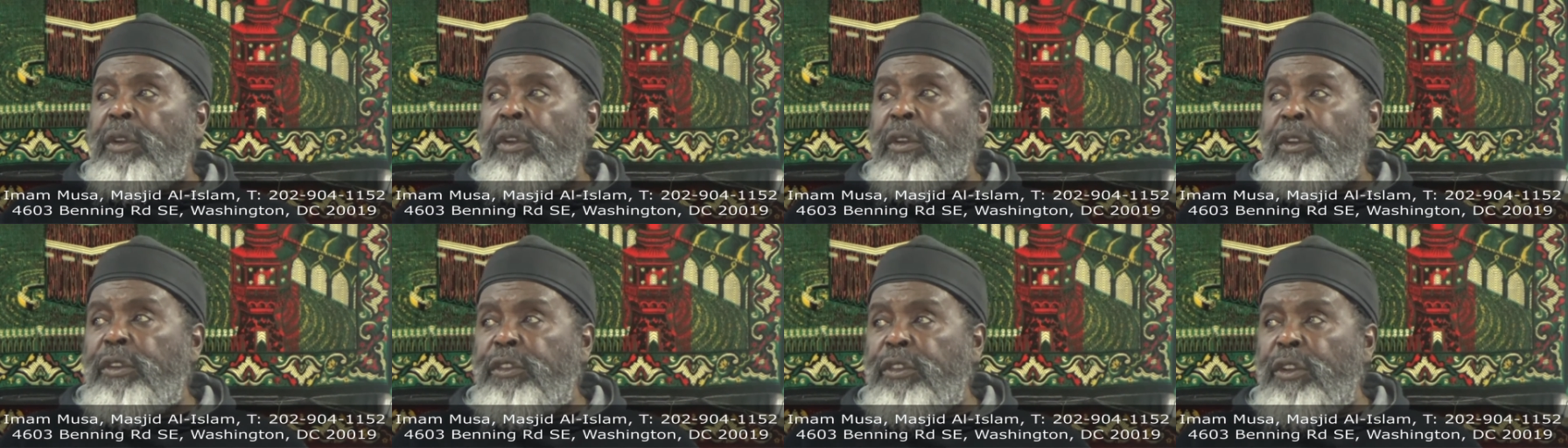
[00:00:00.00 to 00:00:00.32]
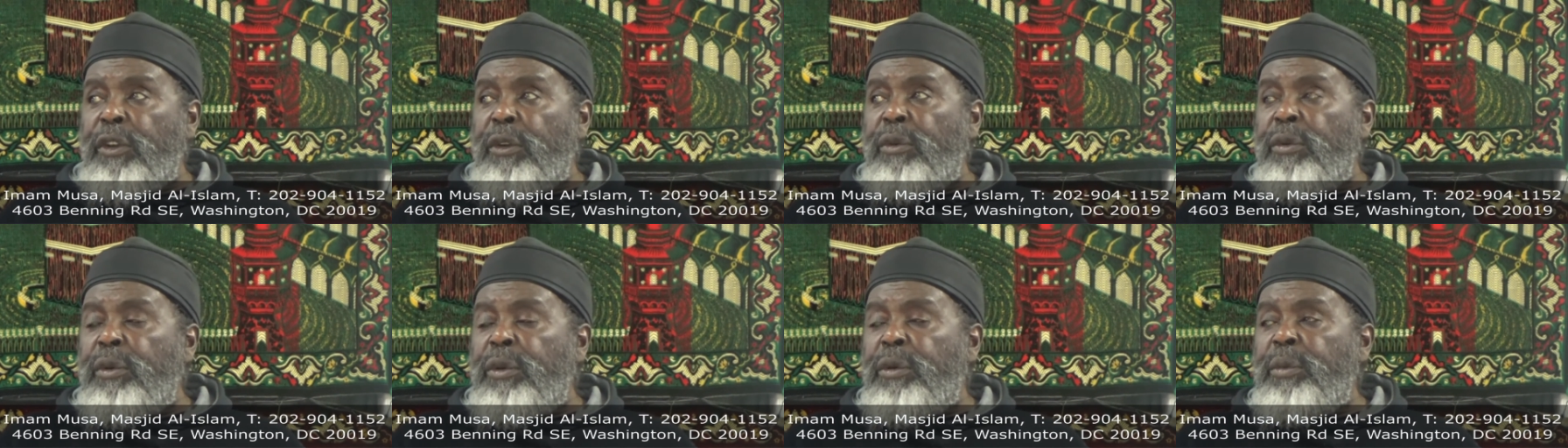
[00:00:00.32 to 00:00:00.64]

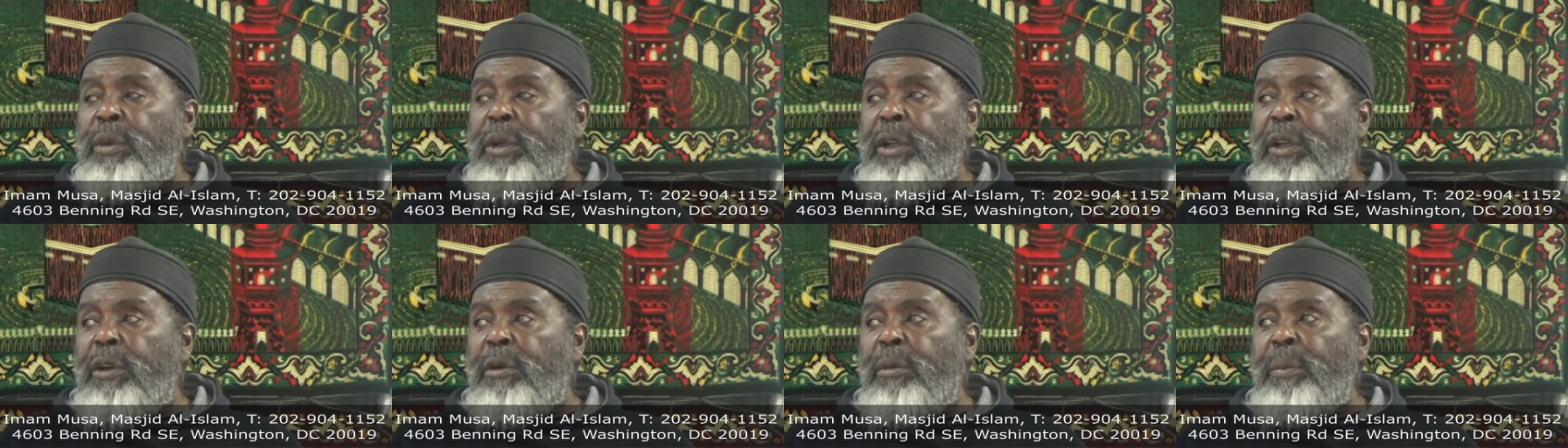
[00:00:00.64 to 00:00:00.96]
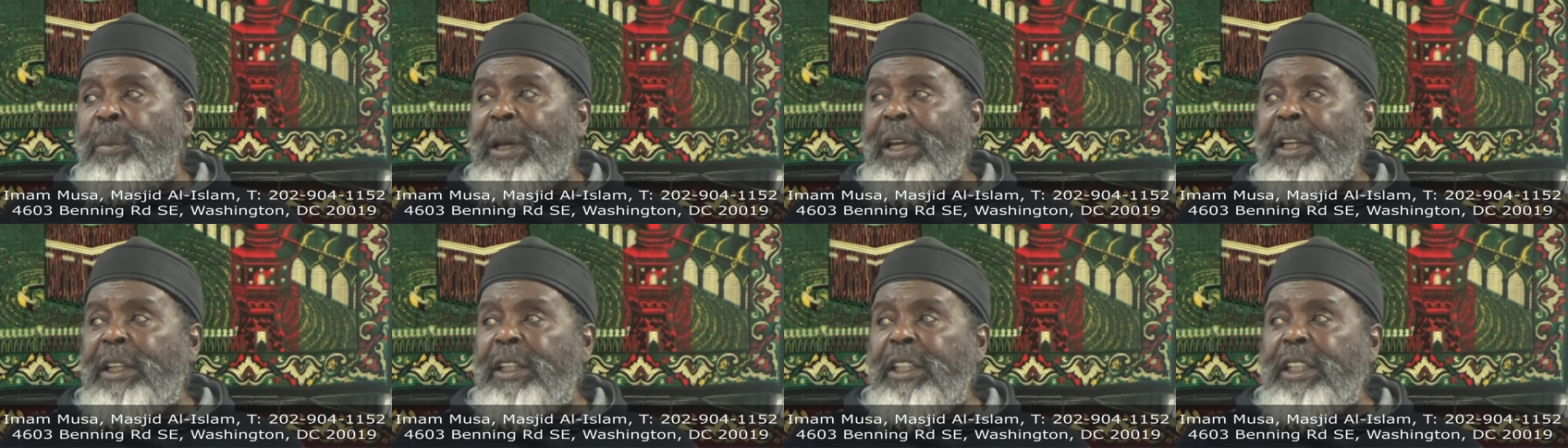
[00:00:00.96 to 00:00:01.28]
So when we go
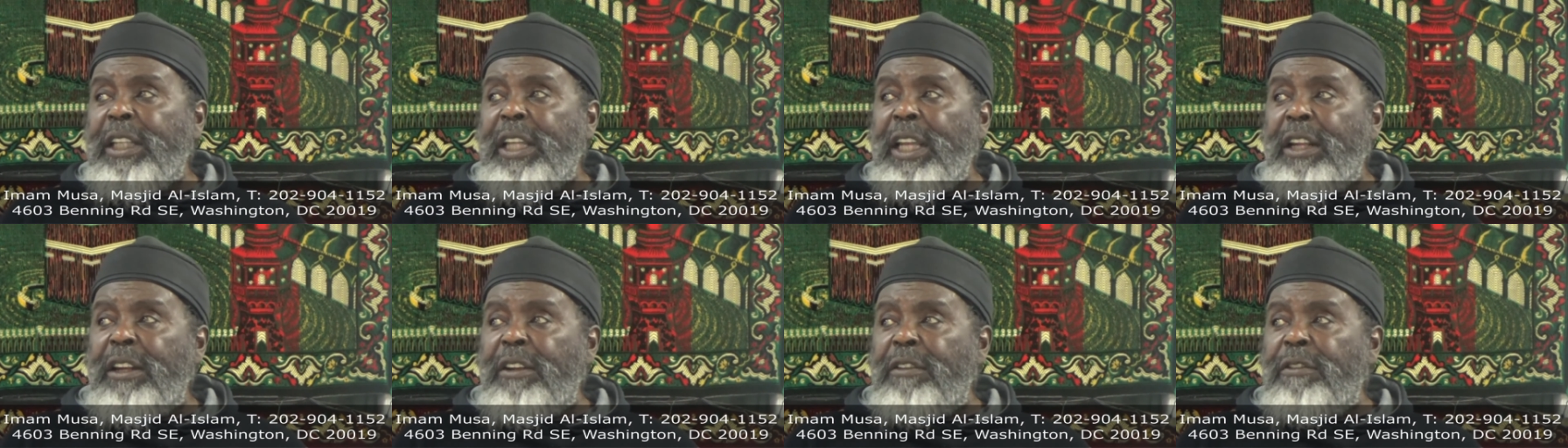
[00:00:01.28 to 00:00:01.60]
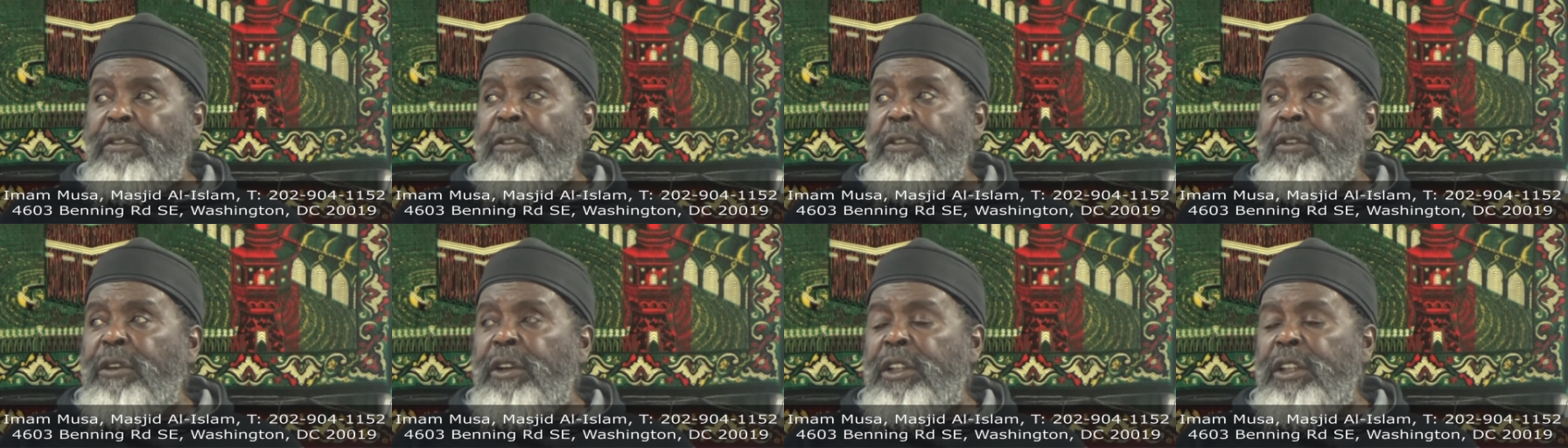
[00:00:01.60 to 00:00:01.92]
back to
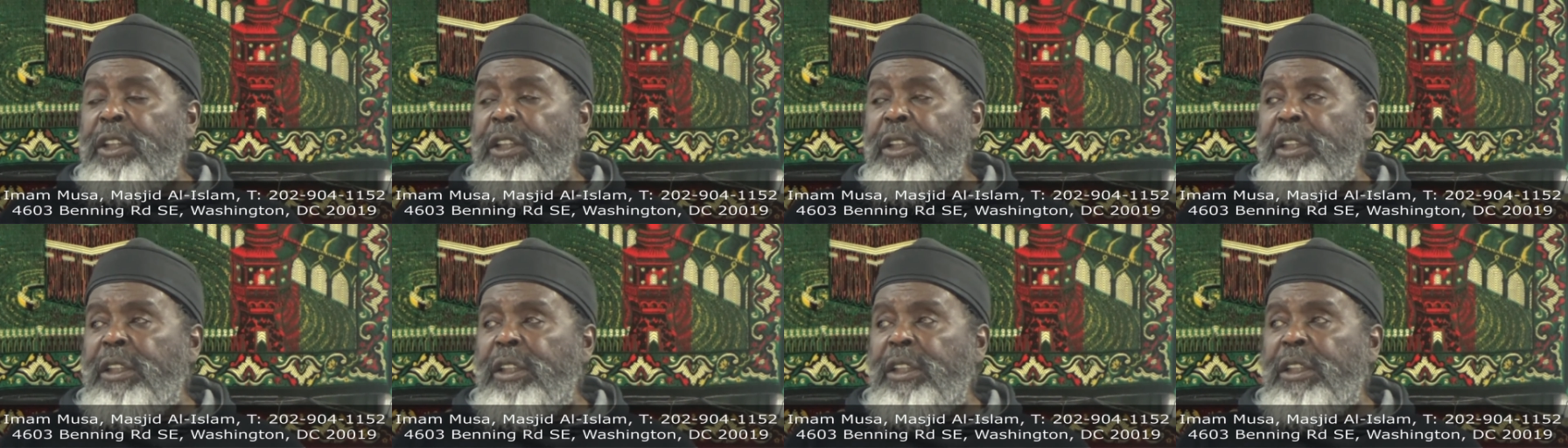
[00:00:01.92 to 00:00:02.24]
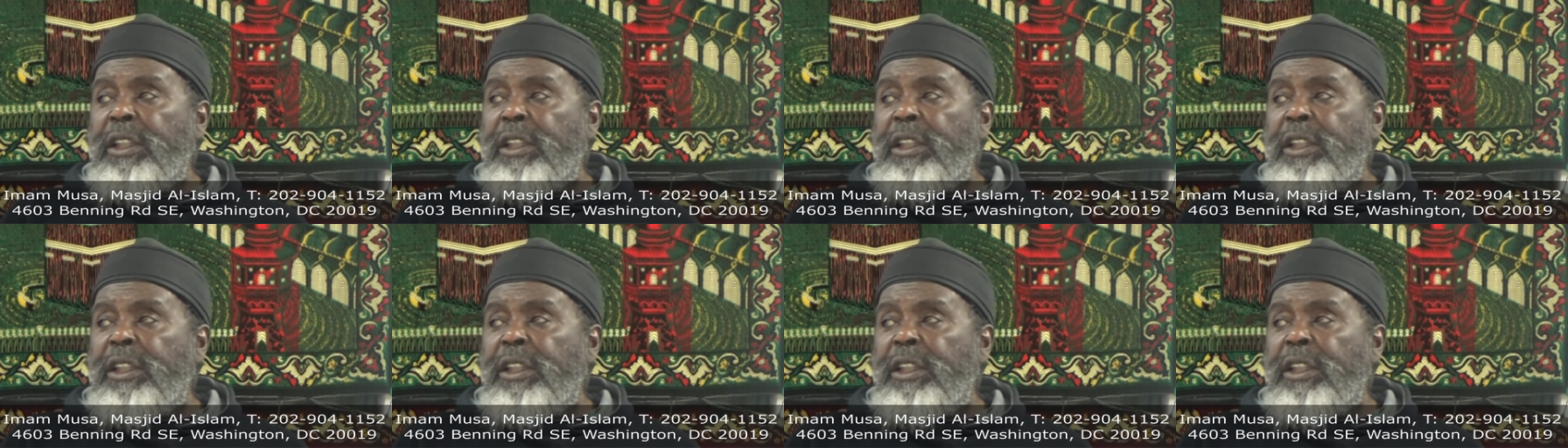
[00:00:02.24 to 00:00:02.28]
California,